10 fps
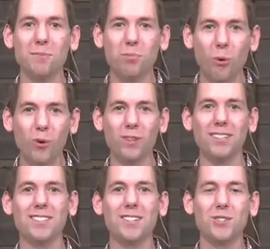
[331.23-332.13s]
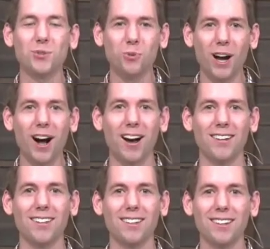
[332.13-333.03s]
importance to
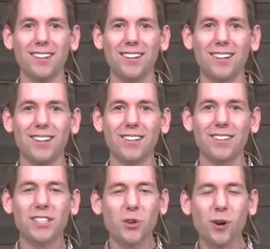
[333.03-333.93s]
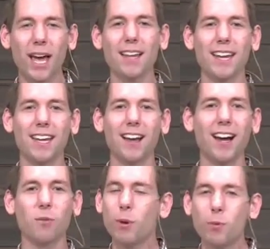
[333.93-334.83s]
God. Let's go ahead
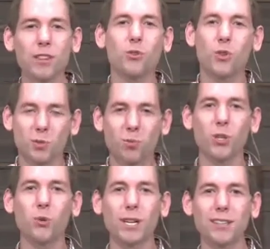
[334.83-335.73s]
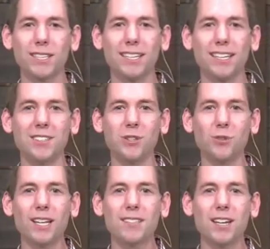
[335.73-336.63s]
and we went through those pretty quickly, and so
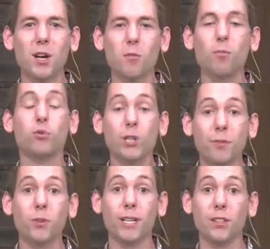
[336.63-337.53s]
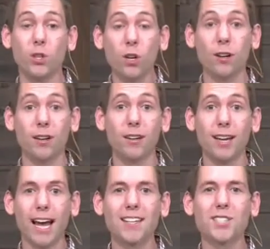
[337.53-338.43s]
let's briefly look
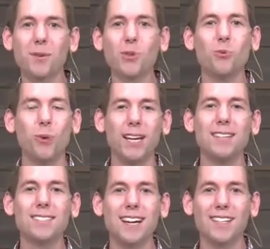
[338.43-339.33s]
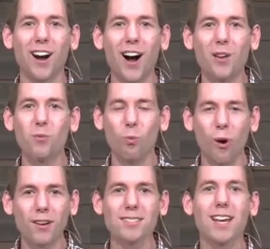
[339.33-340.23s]
at some of the ways that God
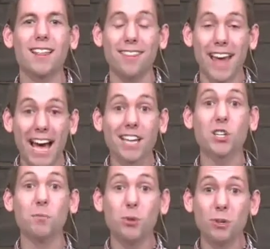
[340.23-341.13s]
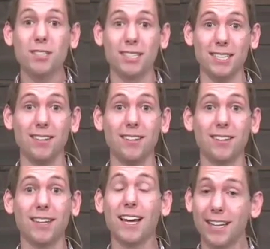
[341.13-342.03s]
wants that community,
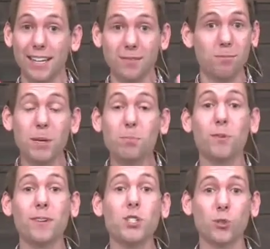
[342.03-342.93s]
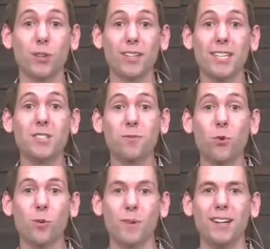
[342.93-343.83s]
that people of Israel that he's
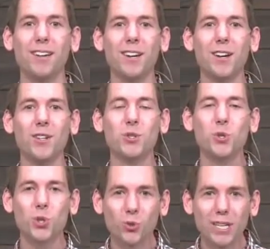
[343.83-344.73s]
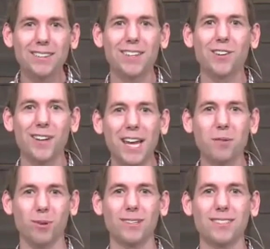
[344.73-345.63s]
forming, to treat their
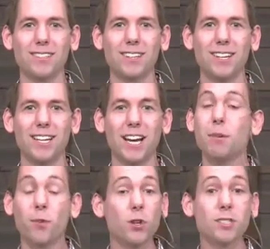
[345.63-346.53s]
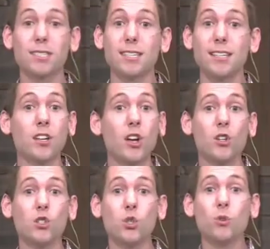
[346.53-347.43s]
neighbors. I mean, first he says,
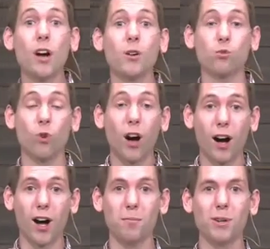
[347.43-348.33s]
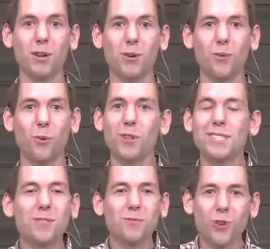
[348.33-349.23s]
do not rob or
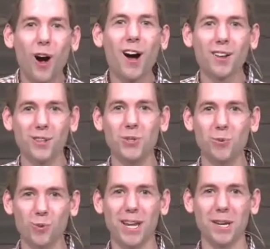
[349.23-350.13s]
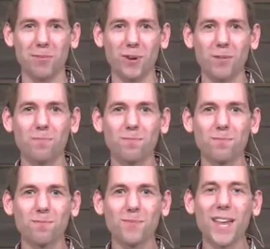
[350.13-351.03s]
defraud your neighbor.
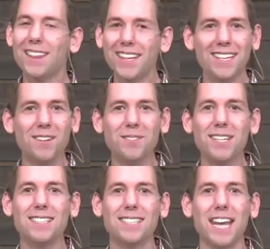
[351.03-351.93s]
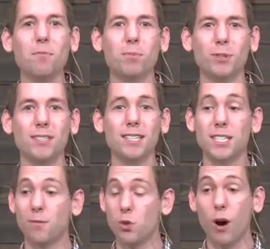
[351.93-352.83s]
And then he gives an example. He
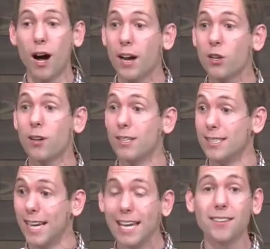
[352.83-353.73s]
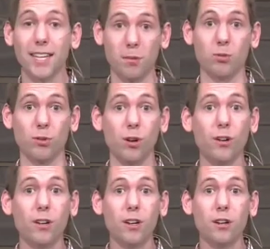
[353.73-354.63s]
says, if you hire a day
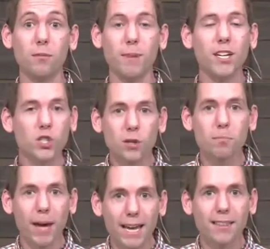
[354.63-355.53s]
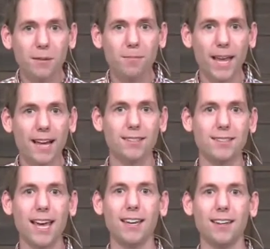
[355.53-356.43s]
laborer, make sure to pay them that
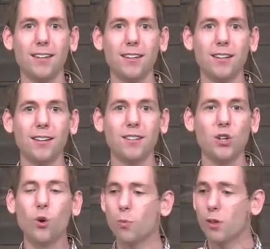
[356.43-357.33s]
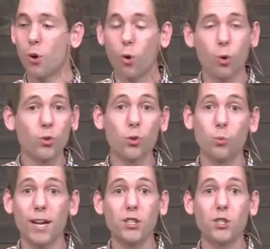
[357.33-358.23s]
day. Don't withhold the
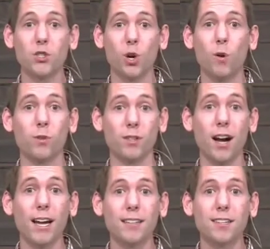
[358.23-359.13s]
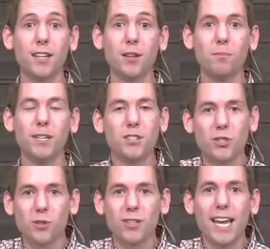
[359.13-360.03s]
wages overnight,
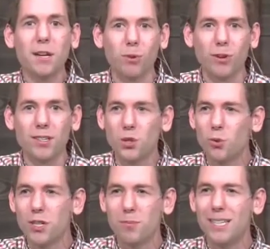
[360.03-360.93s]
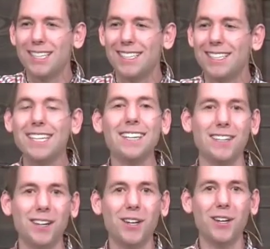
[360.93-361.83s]
because your neighbor is going to be in
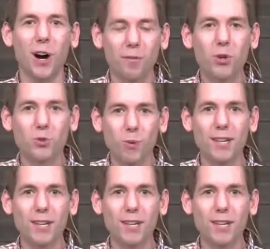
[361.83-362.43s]
need of those